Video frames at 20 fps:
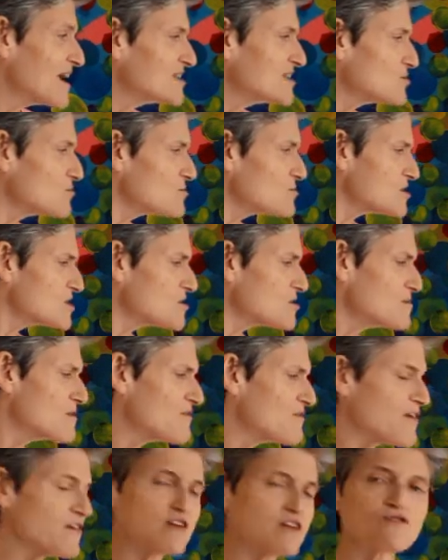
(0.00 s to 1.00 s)
It's also going to
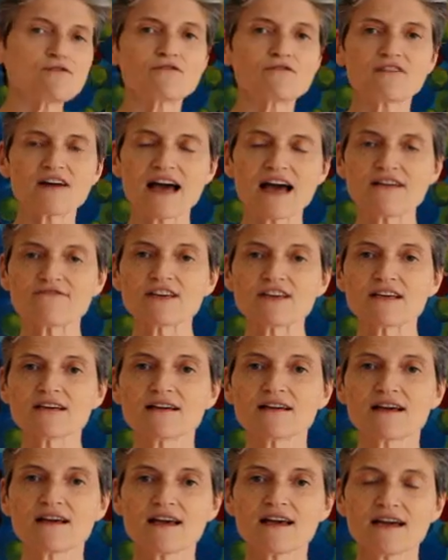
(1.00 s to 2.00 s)
be very good for
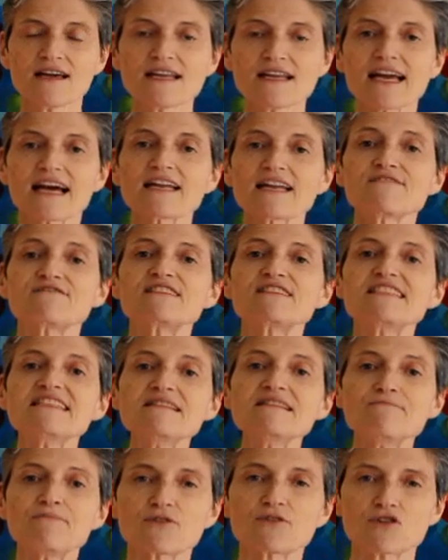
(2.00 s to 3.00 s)
having any kind of
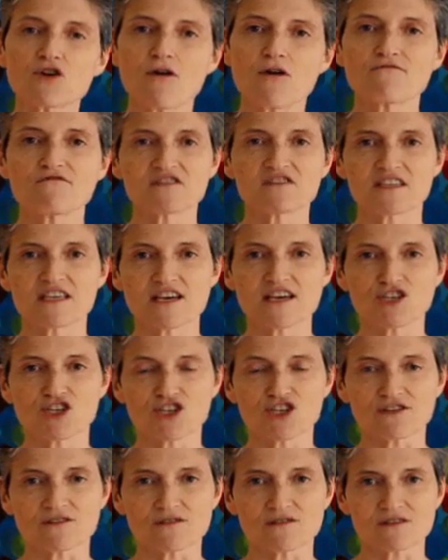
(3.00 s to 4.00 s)
deep
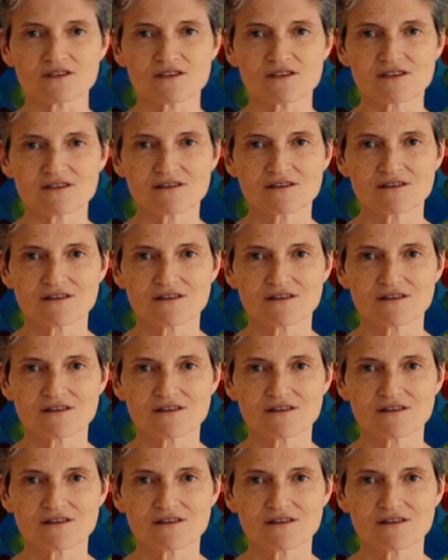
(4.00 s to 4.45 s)
conversations